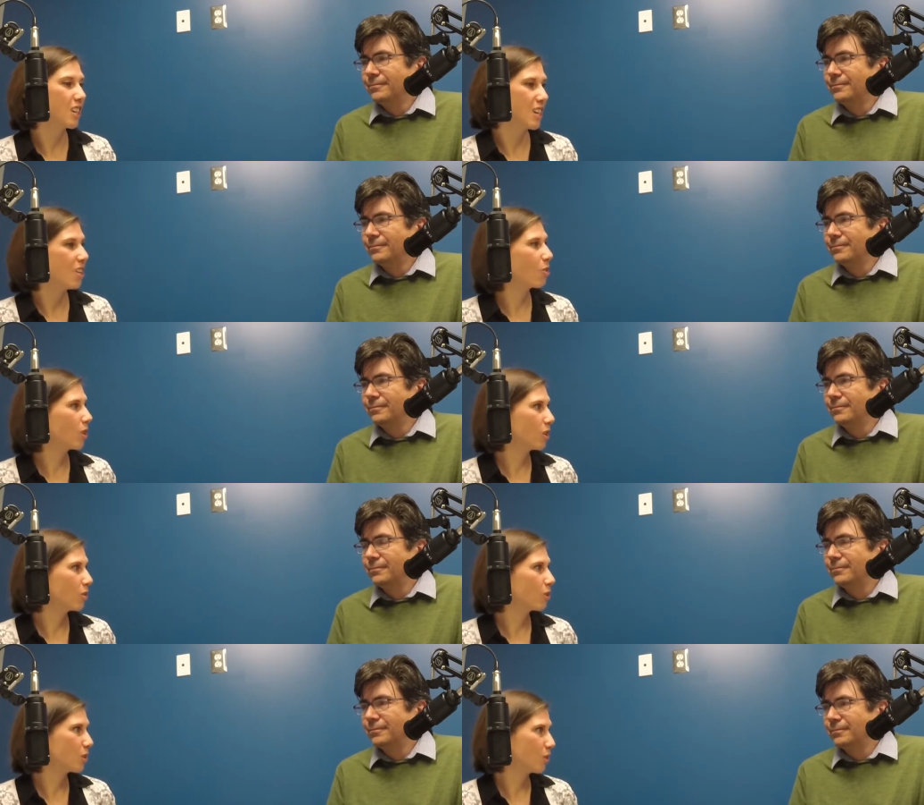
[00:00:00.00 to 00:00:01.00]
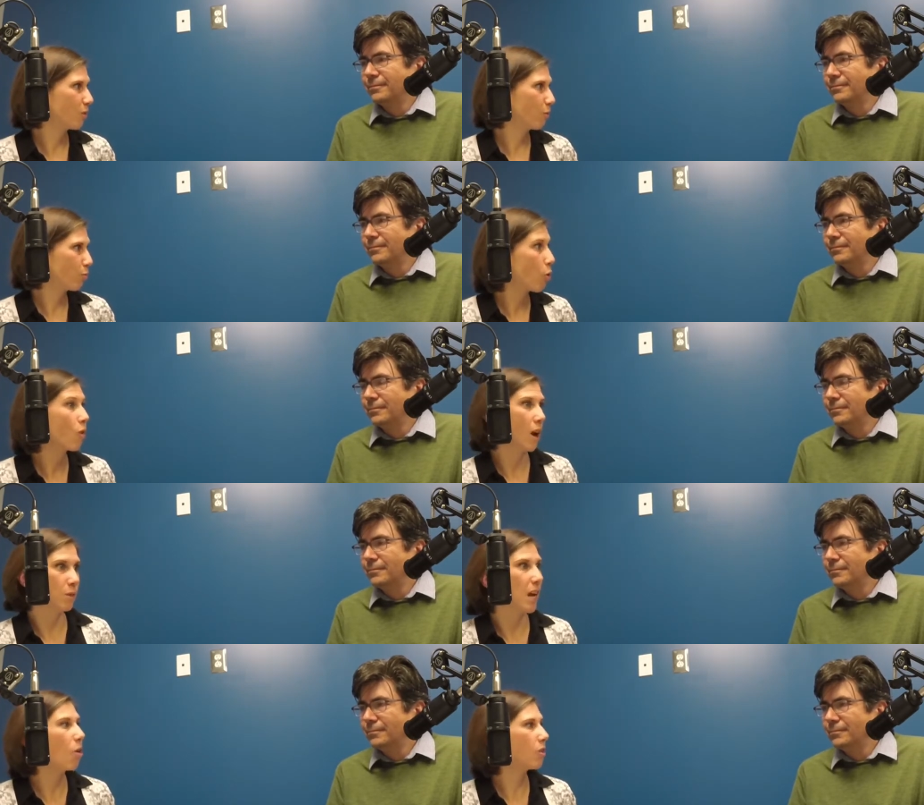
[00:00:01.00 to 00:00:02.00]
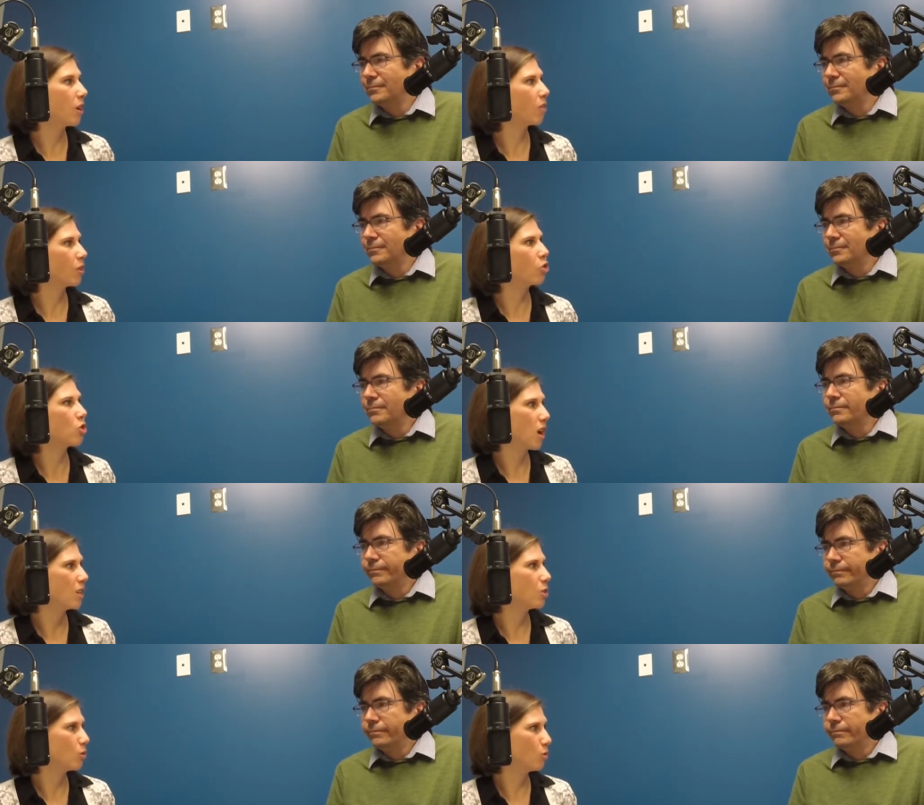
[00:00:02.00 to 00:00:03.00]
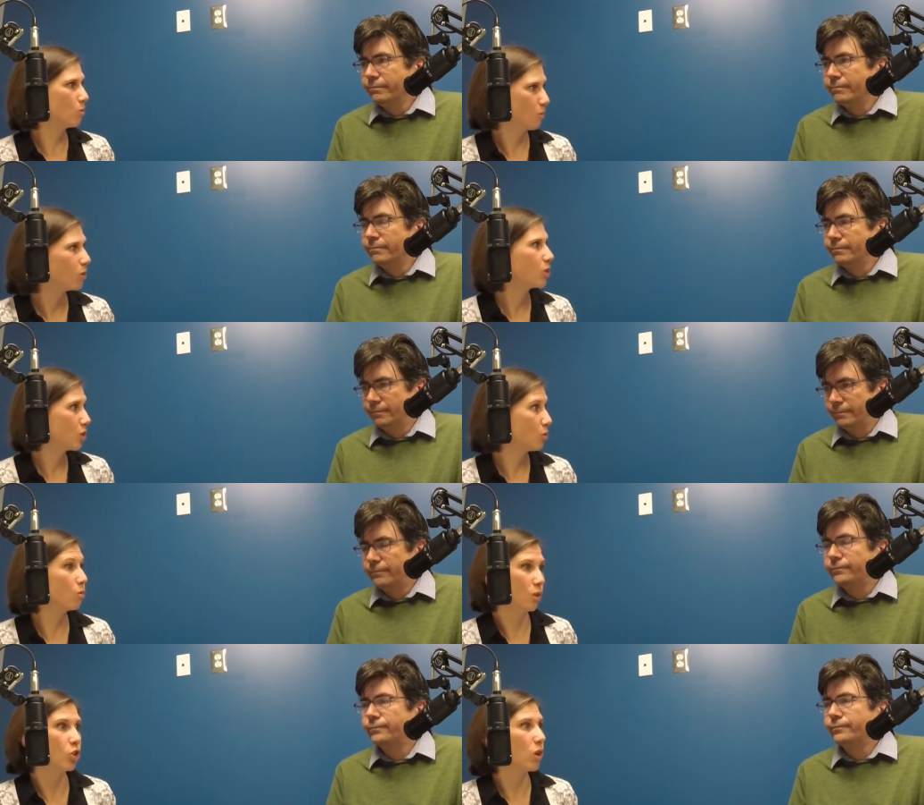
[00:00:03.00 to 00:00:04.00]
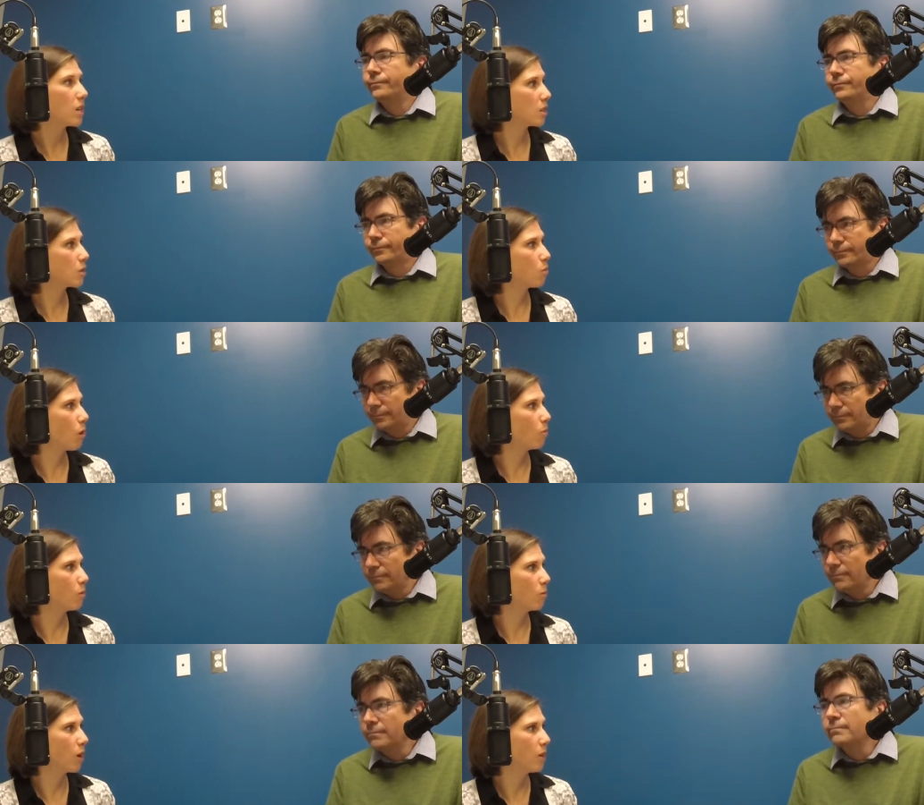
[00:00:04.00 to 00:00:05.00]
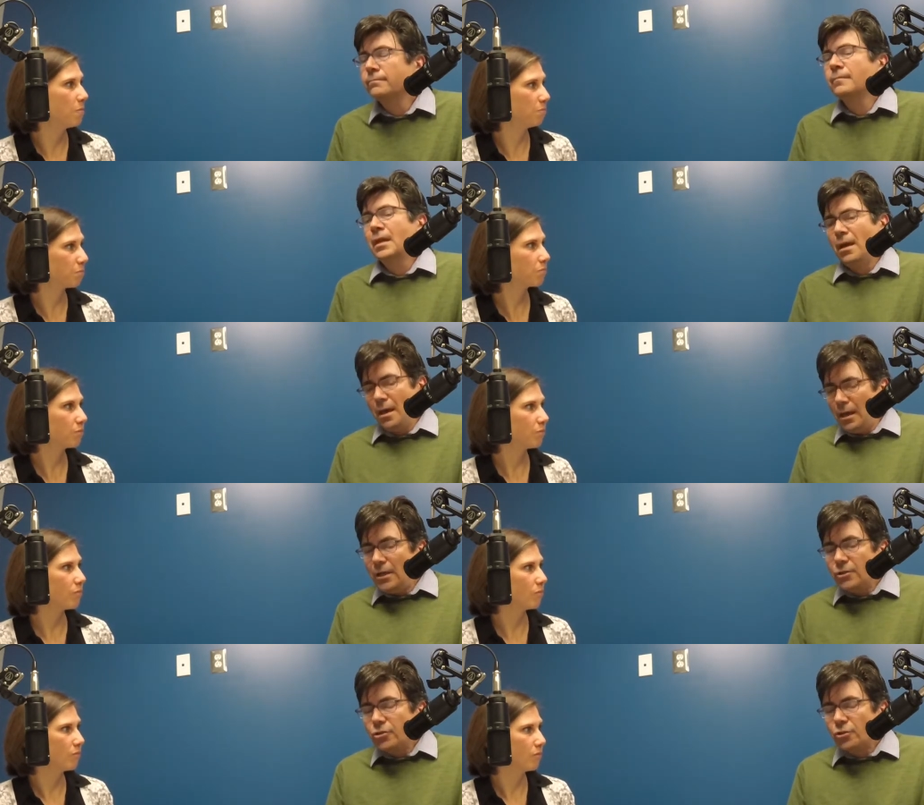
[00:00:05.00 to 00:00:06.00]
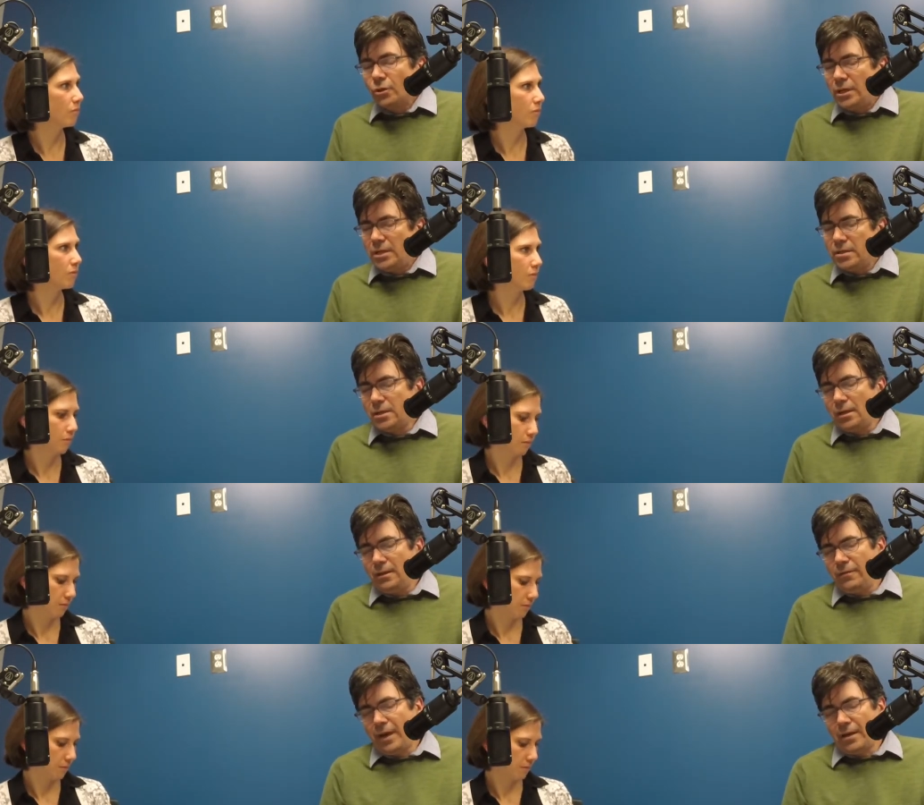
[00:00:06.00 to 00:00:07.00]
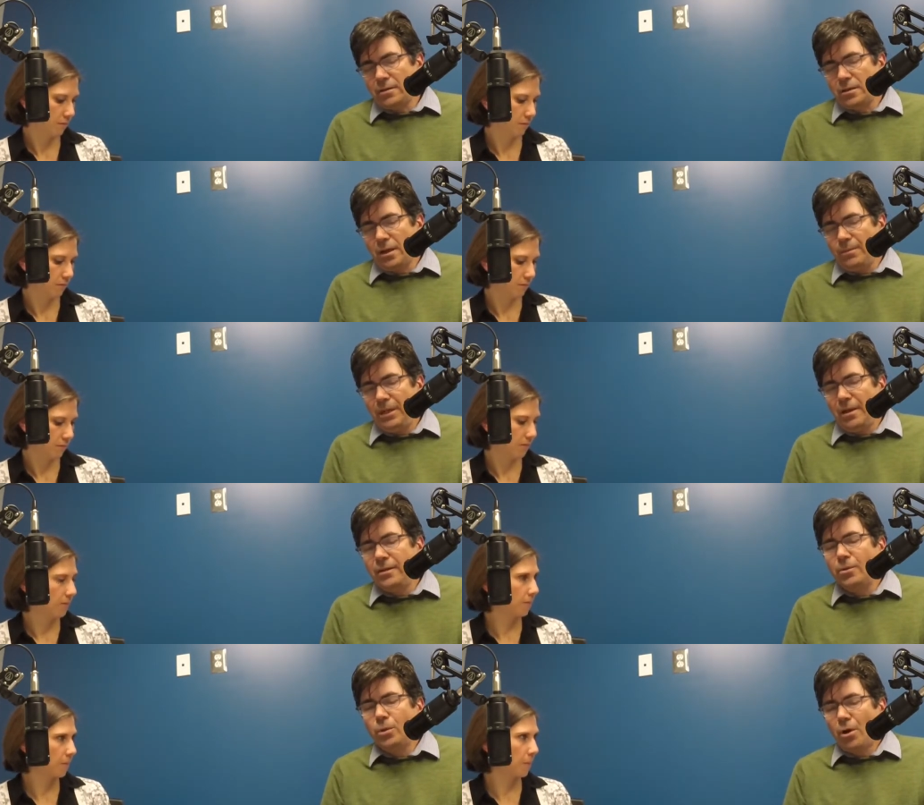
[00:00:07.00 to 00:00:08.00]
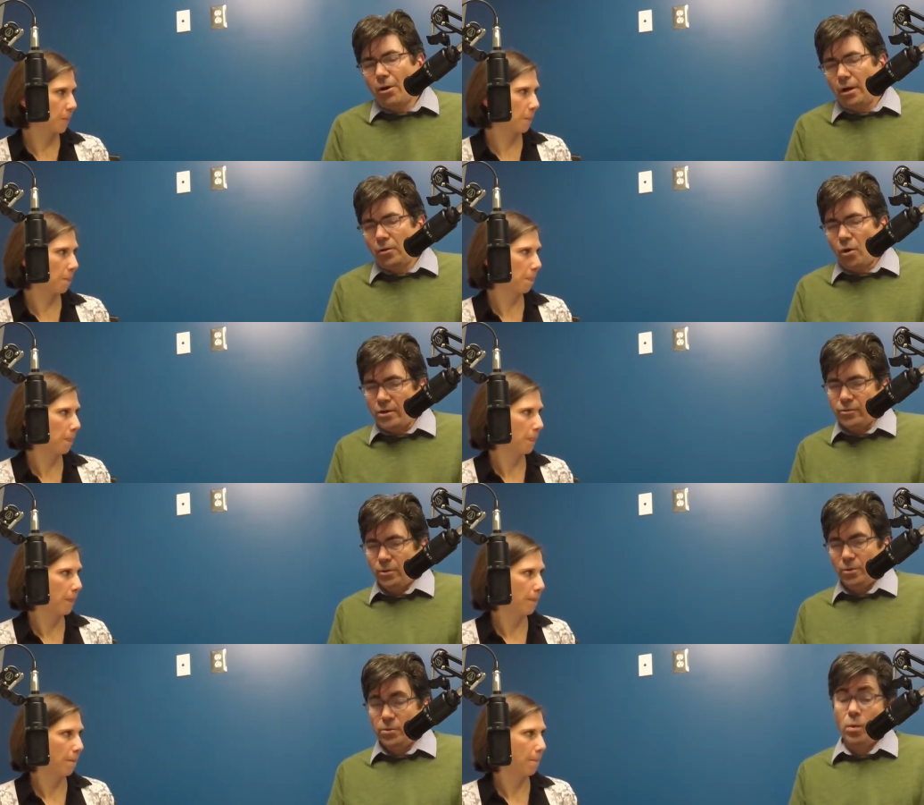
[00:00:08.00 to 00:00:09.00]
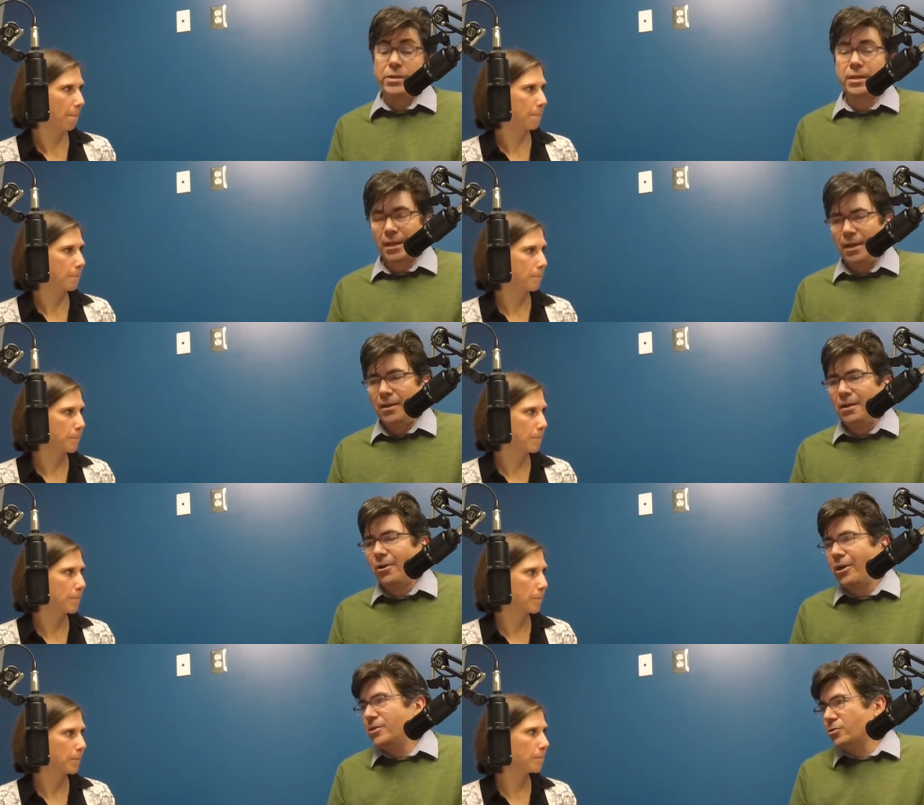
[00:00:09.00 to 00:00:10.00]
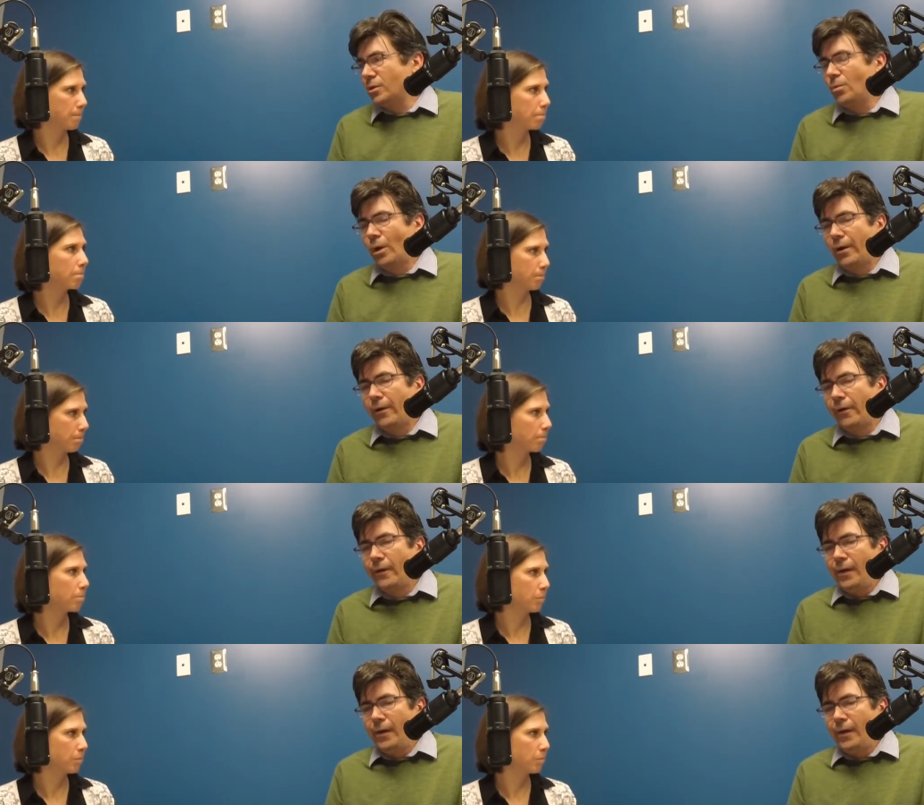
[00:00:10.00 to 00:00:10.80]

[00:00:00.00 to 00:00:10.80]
Speaker 1: to hear that there's programs out there that are trying to to address this problem, right?
Speaker 2: It sure is. In fact, I mean, I think we are at a crossroads once again in our history where